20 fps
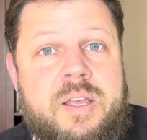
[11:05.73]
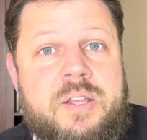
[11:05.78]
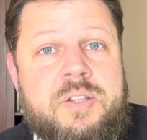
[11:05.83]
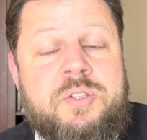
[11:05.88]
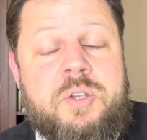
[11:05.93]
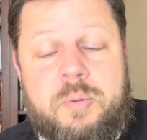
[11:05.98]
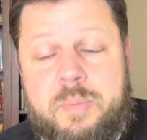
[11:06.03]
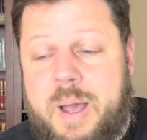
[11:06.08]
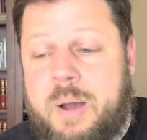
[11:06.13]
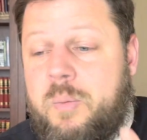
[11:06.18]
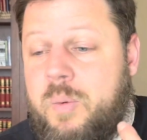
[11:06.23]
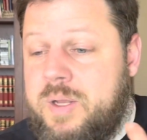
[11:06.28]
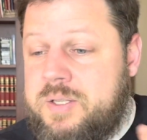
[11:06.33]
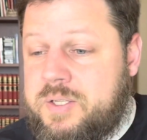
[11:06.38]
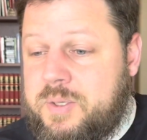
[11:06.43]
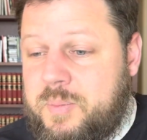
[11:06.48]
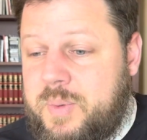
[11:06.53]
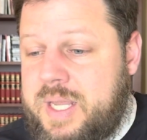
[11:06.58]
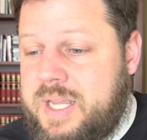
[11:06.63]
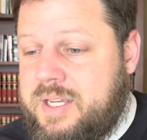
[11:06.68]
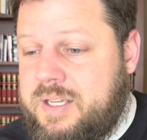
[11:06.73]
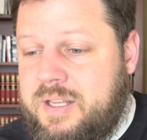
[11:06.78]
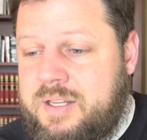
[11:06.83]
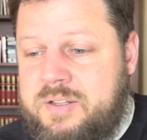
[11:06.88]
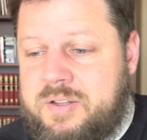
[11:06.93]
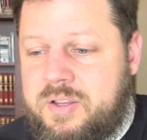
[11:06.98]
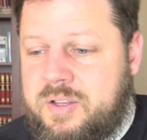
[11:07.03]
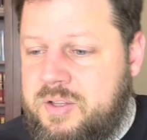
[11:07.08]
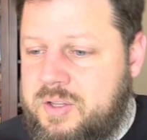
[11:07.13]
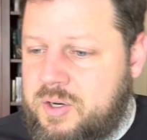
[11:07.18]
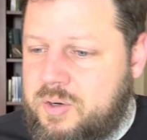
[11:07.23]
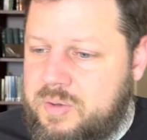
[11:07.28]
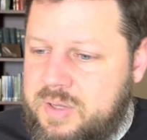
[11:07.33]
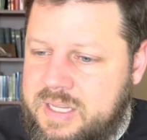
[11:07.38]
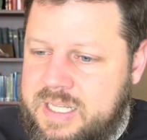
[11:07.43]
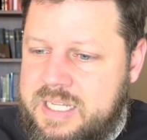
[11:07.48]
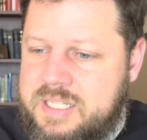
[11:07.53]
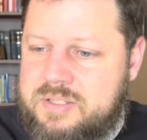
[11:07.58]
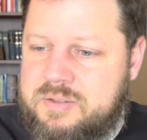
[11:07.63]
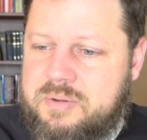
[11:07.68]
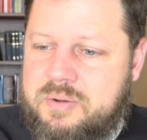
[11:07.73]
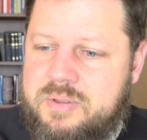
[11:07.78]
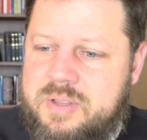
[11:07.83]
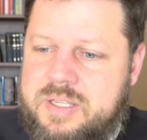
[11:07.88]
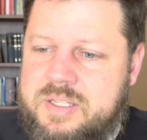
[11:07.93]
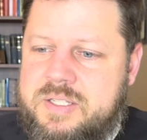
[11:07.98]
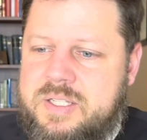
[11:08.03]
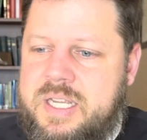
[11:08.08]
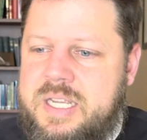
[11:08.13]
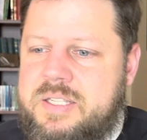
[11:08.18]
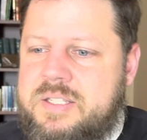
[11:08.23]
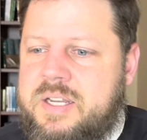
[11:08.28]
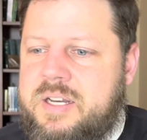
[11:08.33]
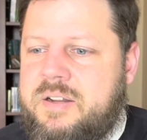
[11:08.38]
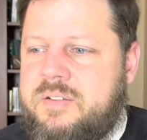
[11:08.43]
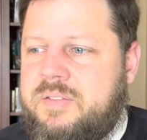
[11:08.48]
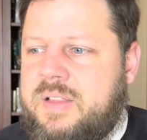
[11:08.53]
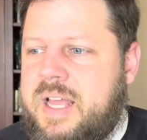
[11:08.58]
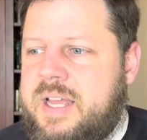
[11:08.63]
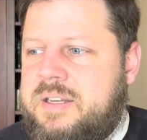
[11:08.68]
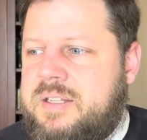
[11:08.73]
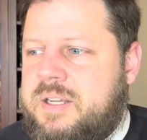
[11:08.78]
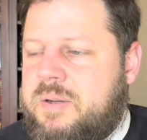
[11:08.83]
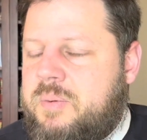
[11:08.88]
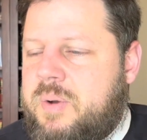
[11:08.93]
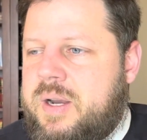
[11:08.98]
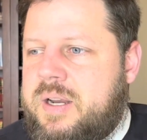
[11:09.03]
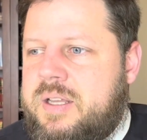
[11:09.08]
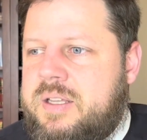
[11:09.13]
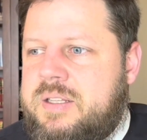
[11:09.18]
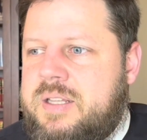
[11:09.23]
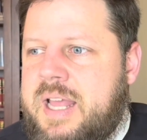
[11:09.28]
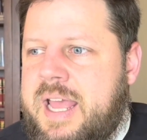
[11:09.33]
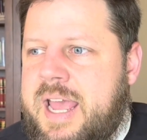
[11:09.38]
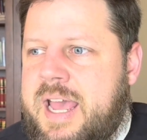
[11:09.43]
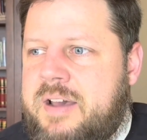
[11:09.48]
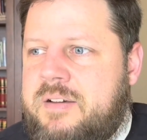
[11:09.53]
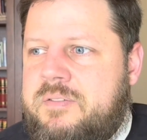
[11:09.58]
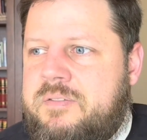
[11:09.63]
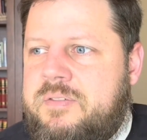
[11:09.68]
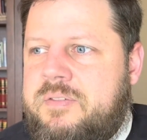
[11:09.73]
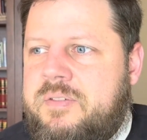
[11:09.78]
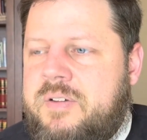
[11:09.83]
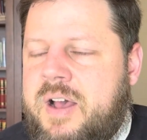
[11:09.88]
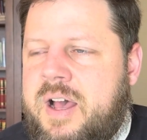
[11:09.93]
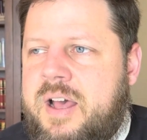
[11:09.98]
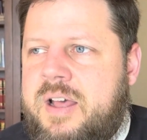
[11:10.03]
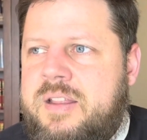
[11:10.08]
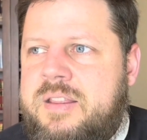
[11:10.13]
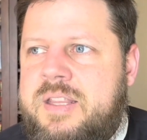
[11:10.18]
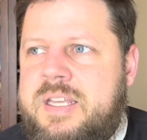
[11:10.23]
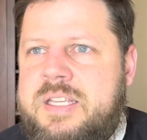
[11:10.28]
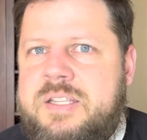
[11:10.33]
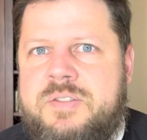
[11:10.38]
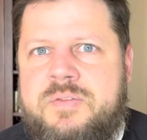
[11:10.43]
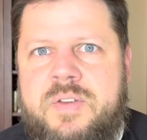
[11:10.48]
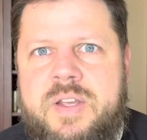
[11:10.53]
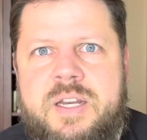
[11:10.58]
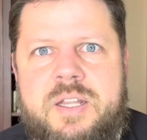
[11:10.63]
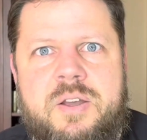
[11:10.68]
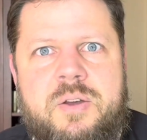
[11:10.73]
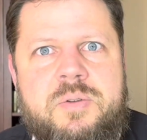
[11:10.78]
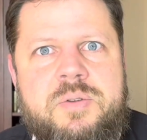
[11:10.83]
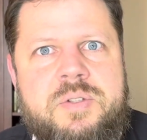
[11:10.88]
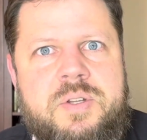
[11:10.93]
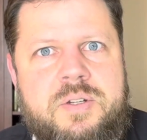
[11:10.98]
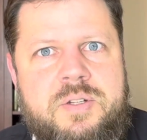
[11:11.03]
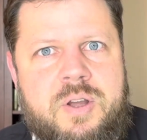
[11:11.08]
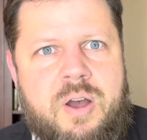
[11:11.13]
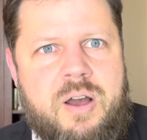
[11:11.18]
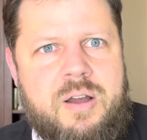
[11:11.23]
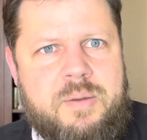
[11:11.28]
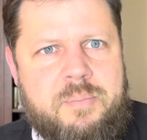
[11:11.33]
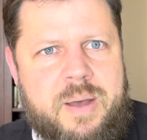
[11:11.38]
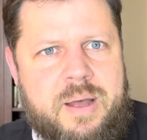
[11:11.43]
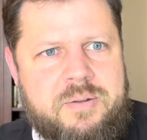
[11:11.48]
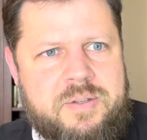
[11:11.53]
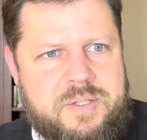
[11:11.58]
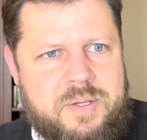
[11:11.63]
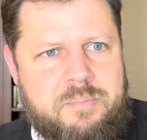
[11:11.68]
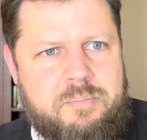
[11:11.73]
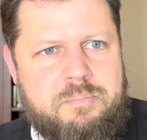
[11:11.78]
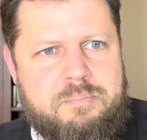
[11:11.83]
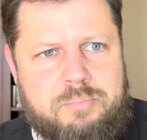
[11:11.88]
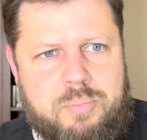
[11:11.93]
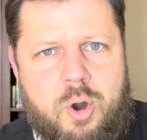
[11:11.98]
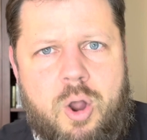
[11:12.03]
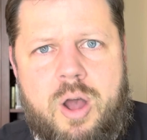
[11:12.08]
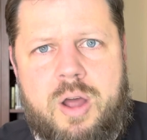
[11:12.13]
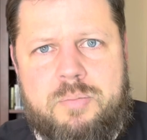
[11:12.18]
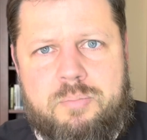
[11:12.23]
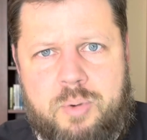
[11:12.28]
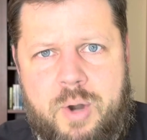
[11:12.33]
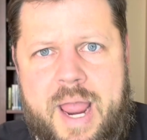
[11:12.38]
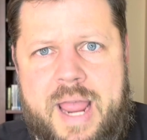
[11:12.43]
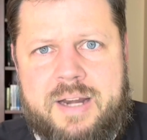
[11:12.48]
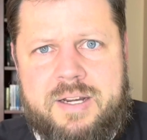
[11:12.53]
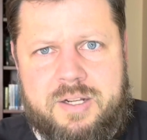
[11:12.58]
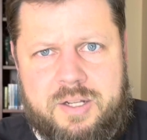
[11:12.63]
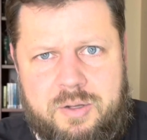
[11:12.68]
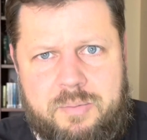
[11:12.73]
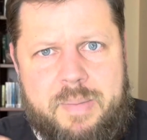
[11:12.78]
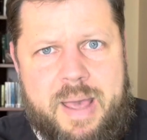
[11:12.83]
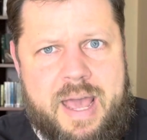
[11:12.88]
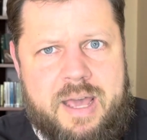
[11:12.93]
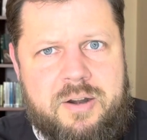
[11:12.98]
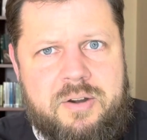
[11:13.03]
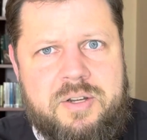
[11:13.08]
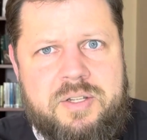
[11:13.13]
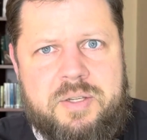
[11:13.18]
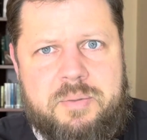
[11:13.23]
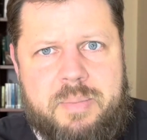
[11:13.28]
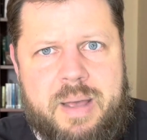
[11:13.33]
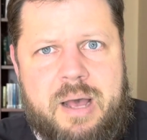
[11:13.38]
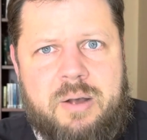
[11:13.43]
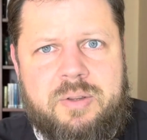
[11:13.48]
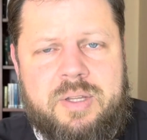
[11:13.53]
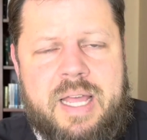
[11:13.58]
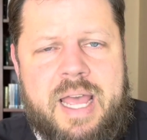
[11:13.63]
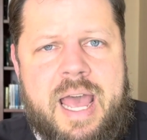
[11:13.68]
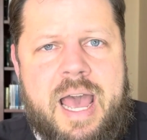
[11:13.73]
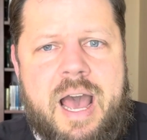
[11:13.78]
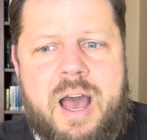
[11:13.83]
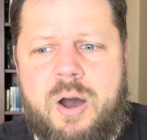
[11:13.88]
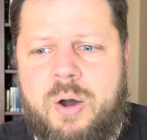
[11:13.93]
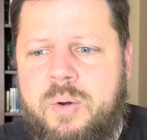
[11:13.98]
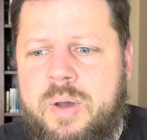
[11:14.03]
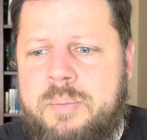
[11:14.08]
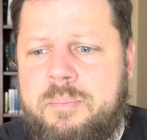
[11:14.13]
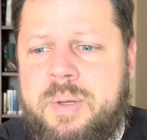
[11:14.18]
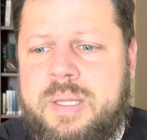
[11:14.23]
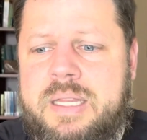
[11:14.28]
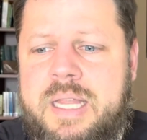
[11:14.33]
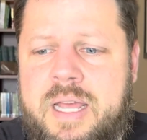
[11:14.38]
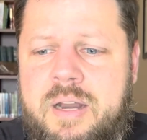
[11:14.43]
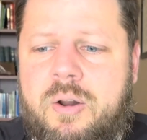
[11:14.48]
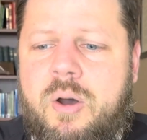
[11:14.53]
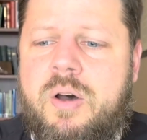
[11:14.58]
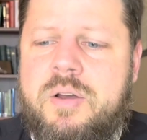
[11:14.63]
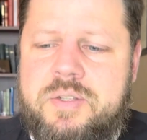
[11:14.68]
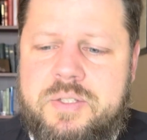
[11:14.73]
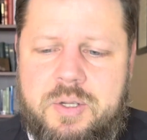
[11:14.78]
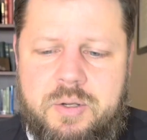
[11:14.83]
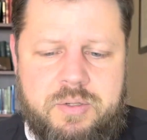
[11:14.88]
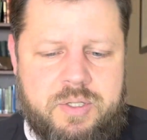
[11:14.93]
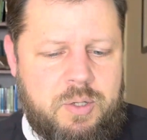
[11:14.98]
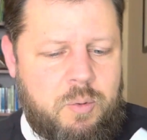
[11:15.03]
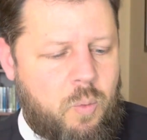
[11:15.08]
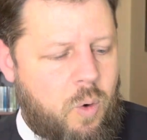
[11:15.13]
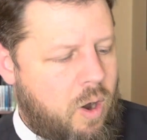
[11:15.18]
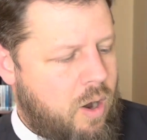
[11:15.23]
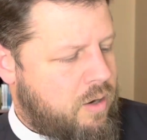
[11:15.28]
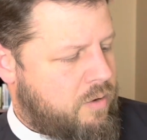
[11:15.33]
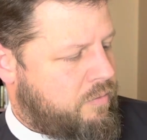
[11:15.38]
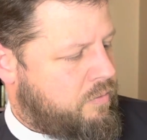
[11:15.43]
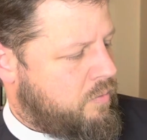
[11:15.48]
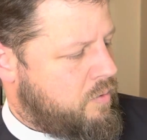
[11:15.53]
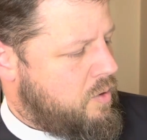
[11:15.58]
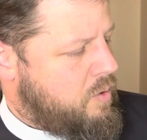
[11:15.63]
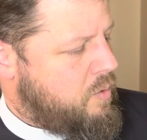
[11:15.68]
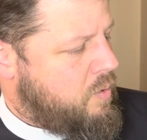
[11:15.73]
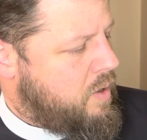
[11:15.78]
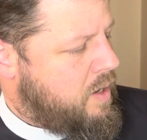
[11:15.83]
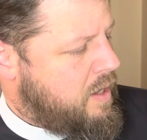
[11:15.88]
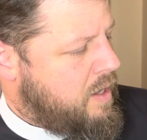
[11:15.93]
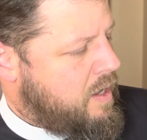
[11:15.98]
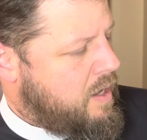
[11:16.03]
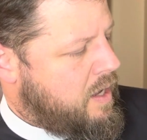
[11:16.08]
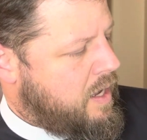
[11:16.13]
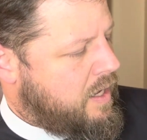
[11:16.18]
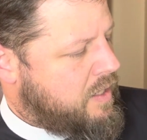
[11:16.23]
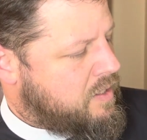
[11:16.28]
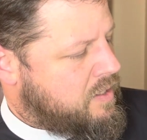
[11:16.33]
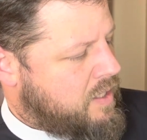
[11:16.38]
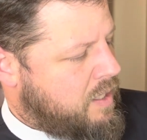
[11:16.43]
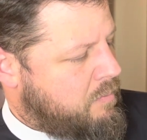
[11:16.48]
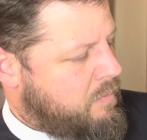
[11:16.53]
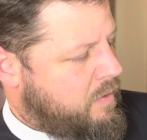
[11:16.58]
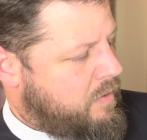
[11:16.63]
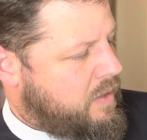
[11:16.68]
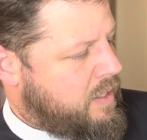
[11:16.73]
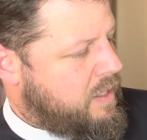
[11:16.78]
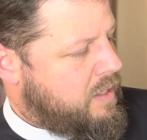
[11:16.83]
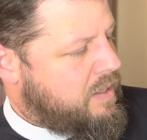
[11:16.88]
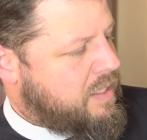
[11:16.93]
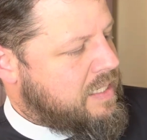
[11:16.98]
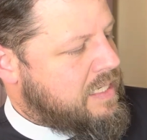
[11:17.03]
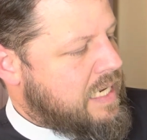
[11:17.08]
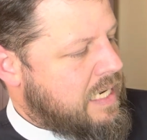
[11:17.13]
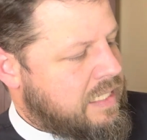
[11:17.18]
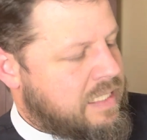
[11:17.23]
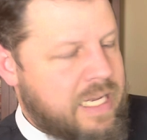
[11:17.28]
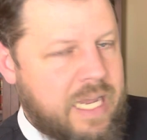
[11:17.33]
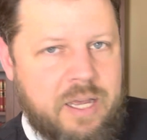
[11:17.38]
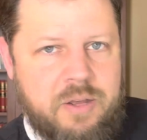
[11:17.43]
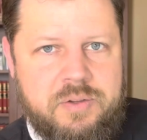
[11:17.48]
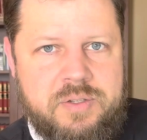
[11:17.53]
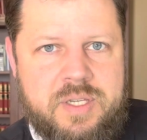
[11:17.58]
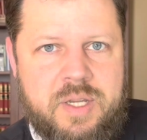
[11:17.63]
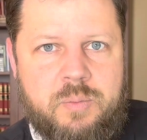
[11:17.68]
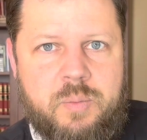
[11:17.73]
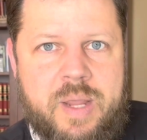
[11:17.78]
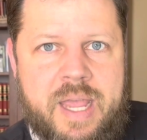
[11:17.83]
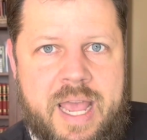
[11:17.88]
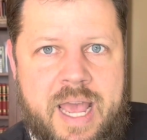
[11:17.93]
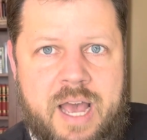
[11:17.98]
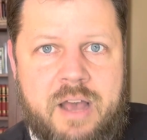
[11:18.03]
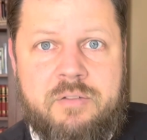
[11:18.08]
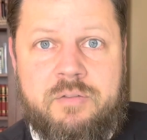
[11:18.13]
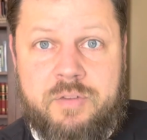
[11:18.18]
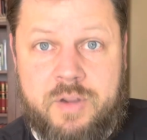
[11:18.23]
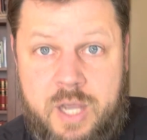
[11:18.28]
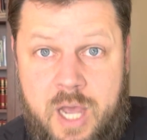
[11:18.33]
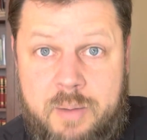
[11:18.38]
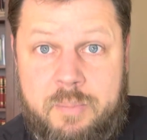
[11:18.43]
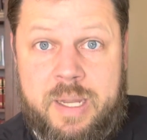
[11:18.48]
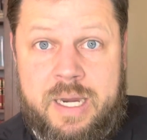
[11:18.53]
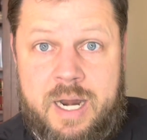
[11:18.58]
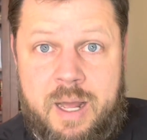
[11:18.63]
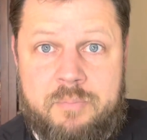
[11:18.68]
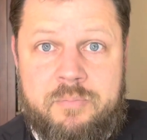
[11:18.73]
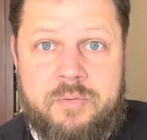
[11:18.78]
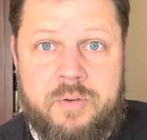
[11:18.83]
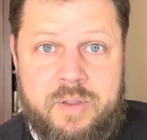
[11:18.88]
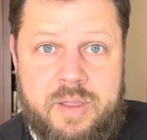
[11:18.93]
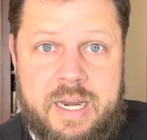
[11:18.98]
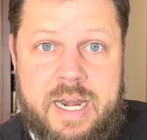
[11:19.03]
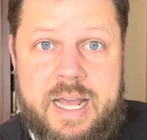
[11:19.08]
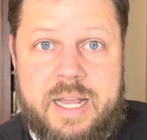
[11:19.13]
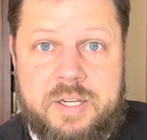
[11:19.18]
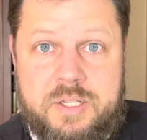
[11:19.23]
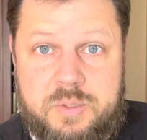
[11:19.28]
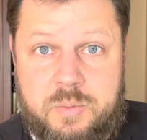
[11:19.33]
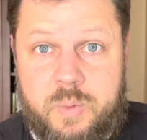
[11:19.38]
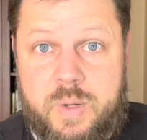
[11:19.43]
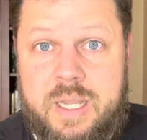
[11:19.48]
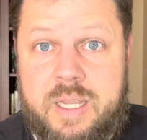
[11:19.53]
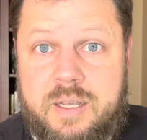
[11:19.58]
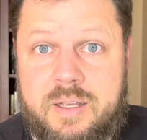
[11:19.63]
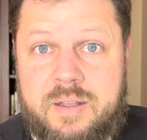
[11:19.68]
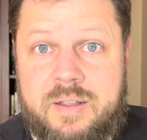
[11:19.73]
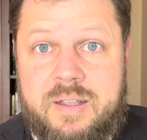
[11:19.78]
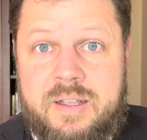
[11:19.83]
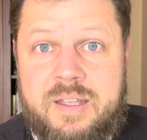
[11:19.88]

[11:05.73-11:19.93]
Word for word: So about once a week, uh, you know, at least through this season of Lent, I want to have uh, these videos to talk about some broad practical matters about the how, but then also to walk through uh, some of the, the details that we have coming up for the next week.